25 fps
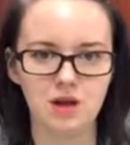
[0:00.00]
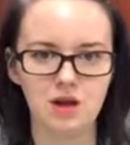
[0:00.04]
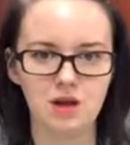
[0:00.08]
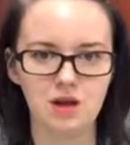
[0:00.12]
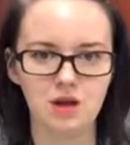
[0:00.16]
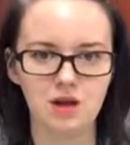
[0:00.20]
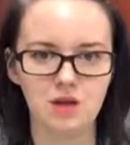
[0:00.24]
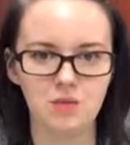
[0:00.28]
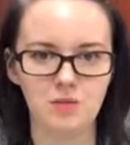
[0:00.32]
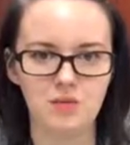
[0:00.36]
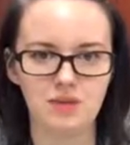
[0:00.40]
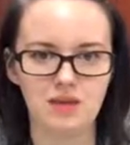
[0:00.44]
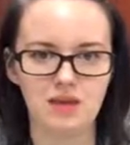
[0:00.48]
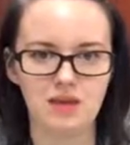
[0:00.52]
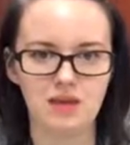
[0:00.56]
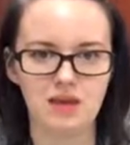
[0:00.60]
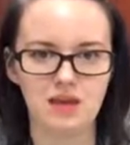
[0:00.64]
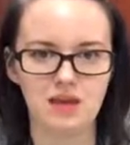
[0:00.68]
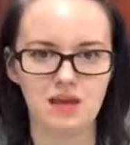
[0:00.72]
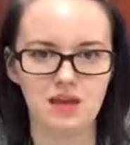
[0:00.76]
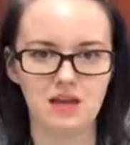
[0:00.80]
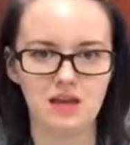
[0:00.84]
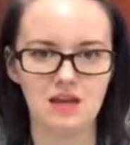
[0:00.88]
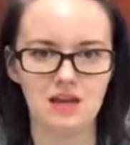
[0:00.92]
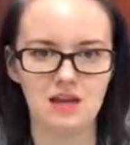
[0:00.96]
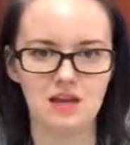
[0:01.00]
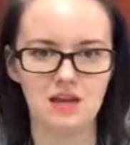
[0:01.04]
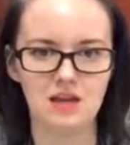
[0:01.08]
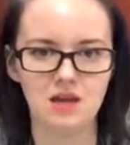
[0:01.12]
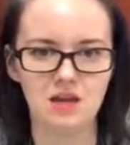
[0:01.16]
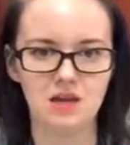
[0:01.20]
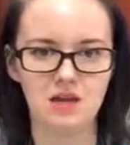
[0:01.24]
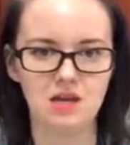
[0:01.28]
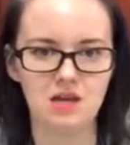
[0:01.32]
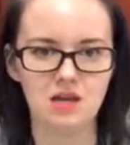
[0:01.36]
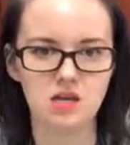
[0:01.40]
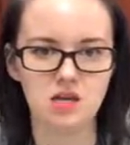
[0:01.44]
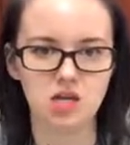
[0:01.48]
cutting open the can
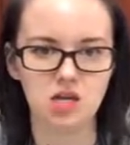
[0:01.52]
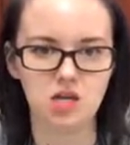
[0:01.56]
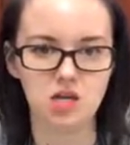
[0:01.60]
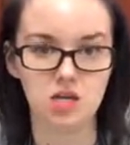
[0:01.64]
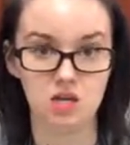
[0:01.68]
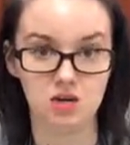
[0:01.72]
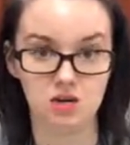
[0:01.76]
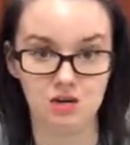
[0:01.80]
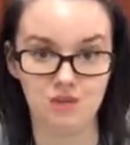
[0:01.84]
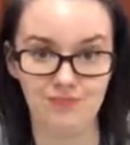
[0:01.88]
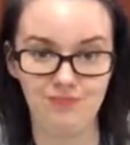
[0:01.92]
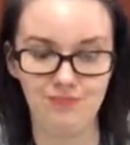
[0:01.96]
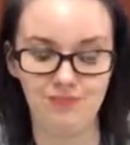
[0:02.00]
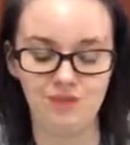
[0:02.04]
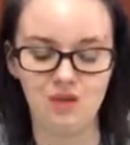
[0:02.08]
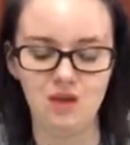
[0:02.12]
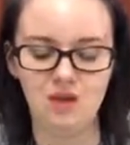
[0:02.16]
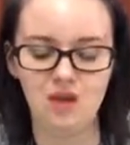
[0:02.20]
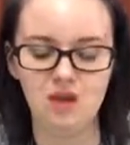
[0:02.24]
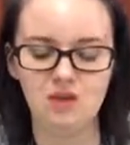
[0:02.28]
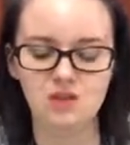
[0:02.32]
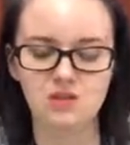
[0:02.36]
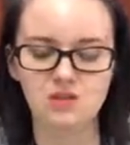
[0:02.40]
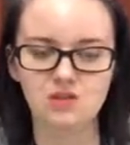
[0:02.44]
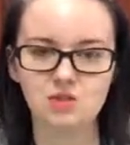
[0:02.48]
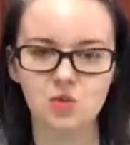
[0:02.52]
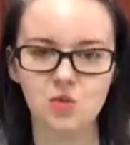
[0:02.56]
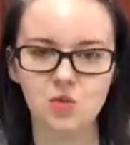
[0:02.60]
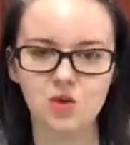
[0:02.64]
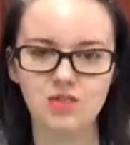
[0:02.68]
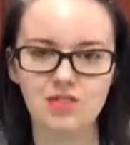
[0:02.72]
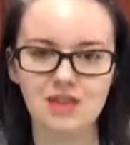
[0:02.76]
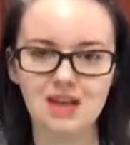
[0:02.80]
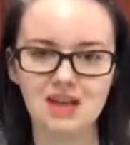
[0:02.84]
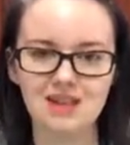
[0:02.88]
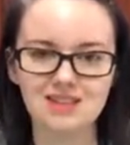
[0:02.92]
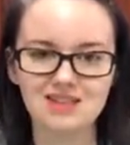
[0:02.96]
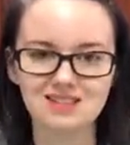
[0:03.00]
here. So what
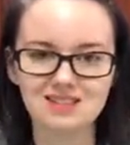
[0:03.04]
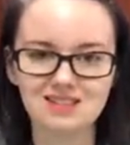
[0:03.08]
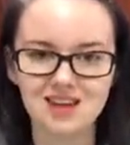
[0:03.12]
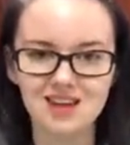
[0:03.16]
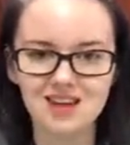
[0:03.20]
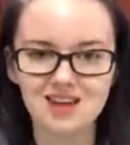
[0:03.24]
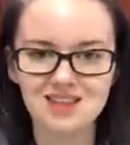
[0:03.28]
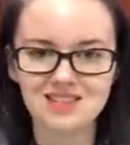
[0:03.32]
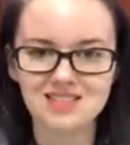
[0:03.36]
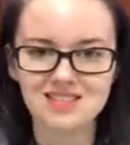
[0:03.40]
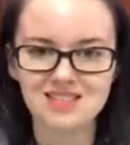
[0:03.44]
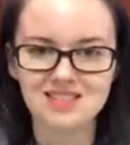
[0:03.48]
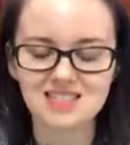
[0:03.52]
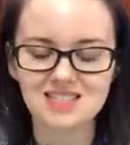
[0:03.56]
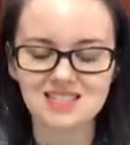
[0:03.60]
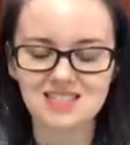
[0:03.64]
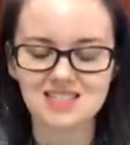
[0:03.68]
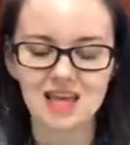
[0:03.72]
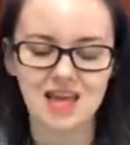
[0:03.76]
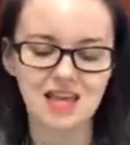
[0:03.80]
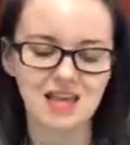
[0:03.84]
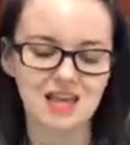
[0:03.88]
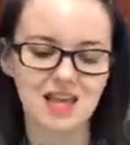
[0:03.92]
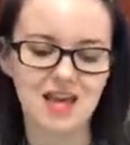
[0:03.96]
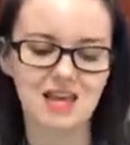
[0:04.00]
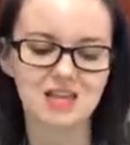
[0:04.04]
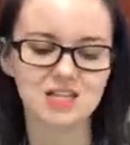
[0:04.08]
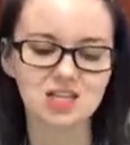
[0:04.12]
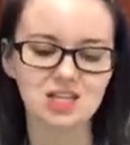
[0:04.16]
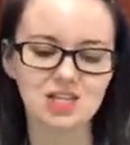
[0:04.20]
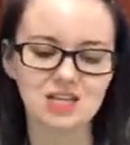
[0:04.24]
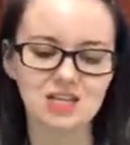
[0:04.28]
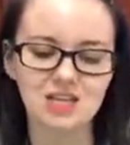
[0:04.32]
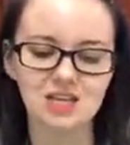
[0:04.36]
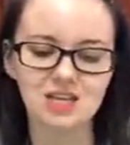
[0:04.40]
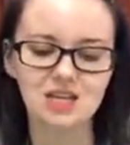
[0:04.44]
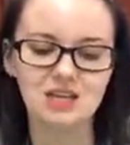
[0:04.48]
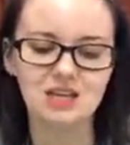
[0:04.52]
that does is that
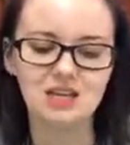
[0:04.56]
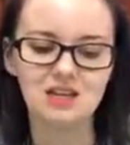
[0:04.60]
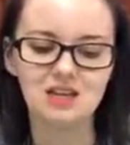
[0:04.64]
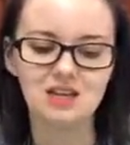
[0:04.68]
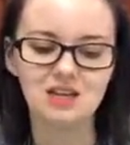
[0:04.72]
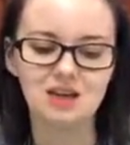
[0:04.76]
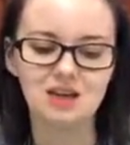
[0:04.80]
actually